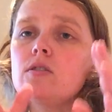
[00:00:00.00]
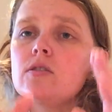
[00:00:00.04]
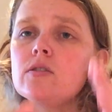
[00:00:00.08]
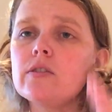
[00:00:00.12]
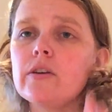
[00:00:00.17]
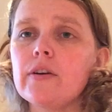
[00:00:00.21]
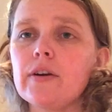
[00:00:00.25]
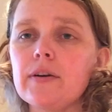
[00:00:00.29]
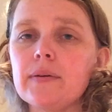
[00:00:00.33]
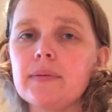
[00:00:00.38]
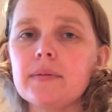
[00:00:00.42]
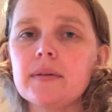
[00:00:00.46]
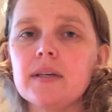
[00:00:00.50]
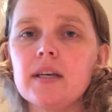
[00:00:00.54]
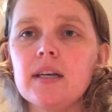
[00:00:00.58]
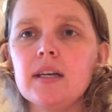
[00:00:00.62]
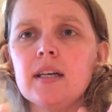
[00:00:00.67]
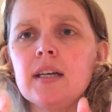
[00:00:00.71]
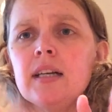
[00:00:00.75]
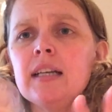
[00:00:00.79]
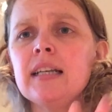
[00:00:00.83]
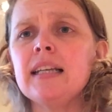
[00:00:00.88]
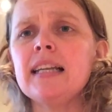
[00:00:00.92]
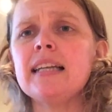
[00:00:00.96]
So
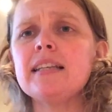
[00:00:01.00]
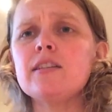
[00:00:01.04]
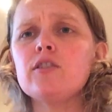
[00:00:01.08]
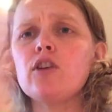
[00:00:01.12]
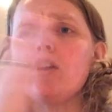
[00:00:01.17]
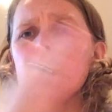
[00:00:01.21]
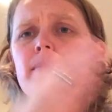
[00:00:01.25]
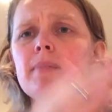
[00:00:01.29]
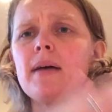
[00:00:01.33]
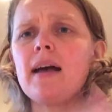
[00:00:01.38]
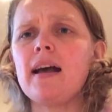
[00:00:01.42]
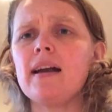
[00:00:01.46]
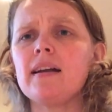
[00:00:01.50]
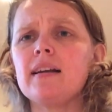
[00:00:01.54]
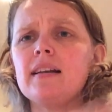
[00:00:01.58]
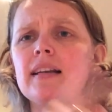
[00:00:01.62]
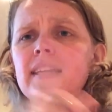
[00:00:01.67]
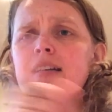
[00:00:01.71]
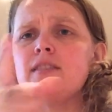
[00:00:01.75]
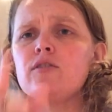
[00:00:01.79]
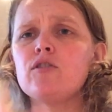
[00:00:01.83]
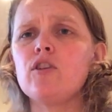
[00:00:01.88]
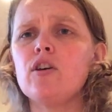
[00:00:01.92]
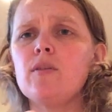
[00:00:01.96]
let's go back.
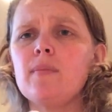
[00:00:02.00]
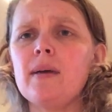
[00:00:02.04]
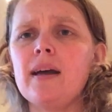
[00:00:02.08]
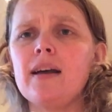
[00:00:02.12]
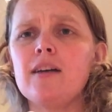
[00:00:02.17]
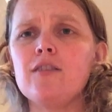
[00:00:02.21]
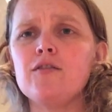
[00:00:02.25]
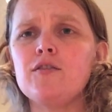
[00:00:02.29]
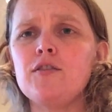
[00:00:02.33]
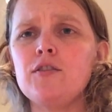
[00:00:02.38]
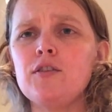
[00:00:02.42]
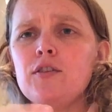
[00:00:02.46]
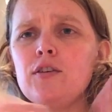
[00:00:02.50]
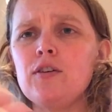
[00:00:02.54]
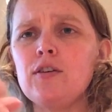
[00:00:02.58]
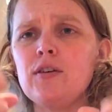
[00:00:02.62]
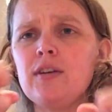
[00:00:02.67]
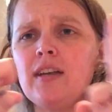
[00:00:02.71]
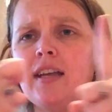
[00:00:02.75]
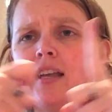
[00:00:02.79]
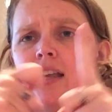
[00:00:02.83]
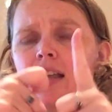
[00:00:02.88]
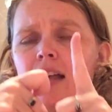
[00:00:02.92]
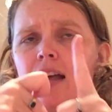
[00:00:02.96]
Let's go back to
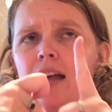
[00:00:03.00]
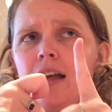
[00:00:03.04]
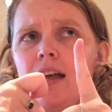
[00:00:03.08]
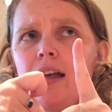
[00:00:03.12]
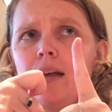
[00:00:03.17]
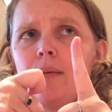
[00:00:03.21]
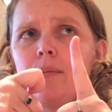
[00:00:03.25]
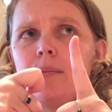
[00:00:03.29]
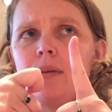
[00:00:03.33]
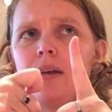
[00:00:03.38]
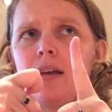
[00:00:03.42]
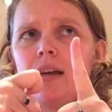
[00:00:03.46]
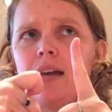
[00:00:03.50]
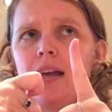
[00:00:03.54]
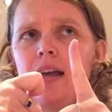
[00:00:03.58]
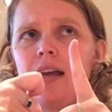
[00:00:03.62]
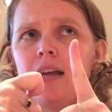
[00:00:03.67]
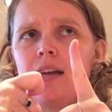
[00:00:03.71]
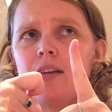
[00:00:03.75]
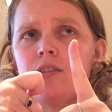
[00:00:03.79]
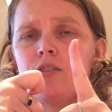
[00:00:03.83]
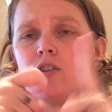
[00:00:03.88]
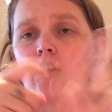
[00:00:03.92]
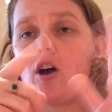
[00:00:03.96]

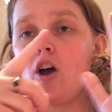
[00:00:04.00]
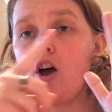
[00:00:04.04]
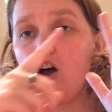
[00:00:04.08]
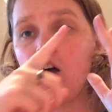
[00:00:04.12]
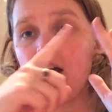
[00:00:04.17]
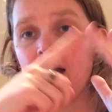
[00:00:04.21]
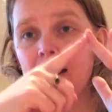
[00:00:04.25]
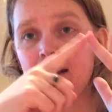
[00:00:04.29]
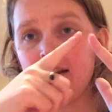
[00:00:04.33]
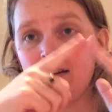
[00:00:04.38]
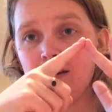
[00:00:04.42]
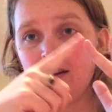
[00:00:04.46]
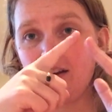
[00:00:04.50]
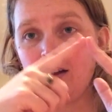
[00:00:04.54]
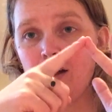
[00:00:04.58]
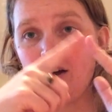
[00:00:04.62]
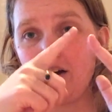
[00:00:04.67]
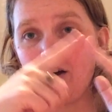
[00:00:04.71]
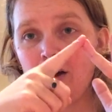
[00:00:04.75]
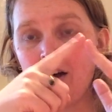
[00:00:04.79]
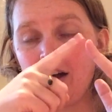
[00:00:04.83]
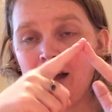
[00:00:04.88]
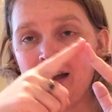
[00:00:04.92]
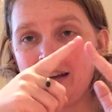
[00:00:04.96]
H I.
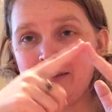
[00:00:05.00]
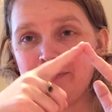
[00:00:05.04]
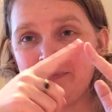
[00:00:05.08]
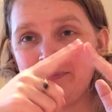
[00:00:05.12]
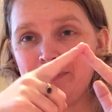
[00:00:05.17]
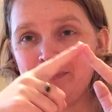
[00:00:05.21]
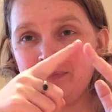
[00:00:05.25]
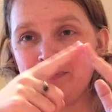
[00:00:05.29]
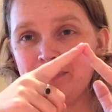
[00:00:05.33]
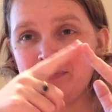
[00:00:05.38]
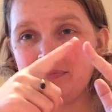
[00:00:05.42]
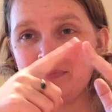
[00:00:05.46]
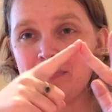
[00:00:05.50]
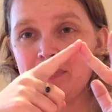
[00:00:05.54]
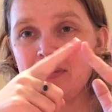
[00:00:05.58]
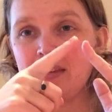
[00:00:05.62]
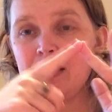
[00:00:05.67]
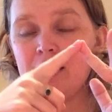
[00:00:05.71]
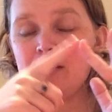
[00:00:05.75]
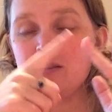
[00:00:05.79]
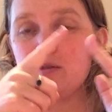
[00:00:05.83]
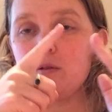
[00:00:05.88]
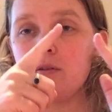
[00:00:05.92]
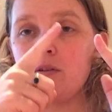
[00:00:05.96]
So
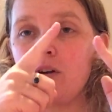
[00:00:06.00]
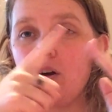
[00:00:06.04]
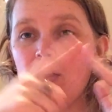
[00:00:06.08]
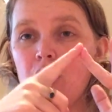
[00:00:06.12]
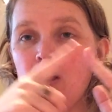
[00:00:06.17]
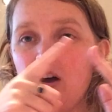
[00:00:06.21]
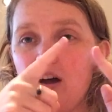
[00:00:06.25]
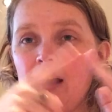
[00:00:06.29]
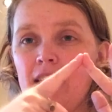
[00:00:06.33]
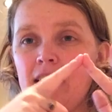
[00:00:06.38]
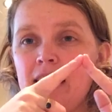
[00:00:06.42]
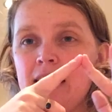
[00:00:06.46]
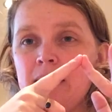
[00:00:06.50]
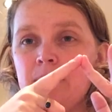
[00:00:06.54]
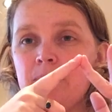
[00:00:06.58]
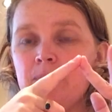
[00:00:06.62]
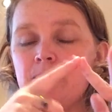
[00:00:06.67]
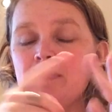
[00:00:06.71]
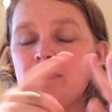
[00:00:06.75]
we've got I,